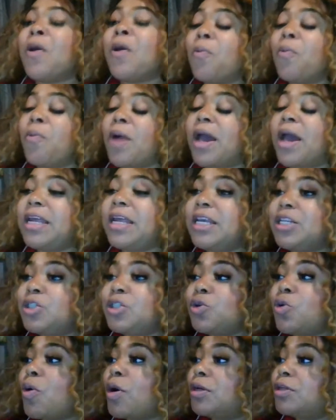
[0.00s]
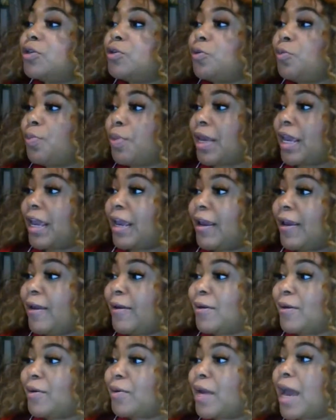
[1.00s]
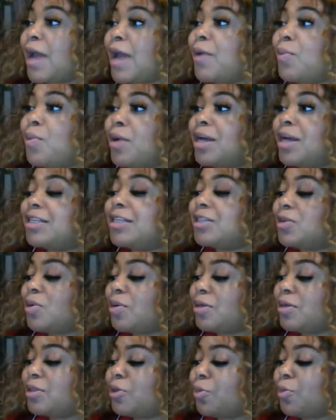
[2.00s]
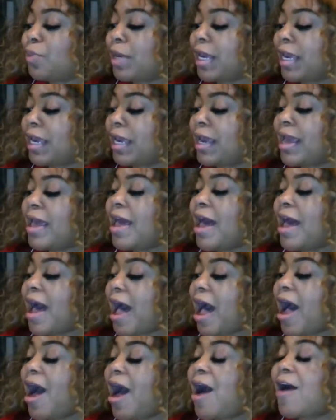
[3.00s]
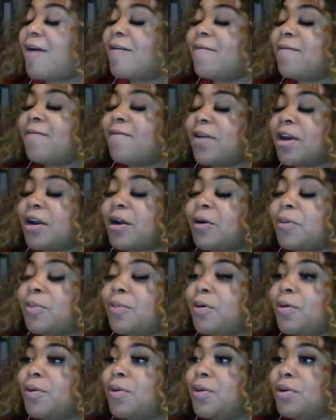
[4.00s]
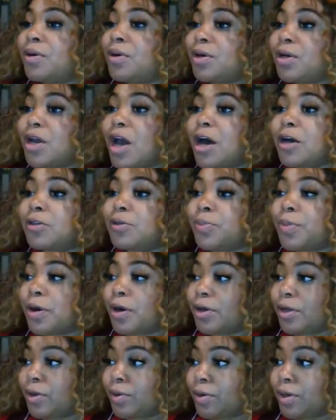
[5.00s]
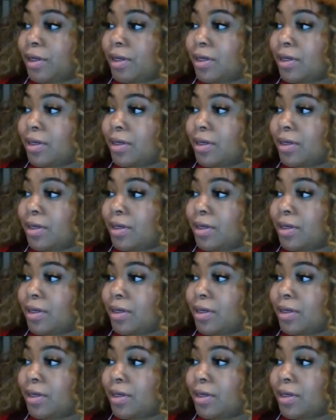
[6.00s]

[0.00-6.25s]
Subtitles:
What is going to be, okay, what is going to be our variable cost per unit?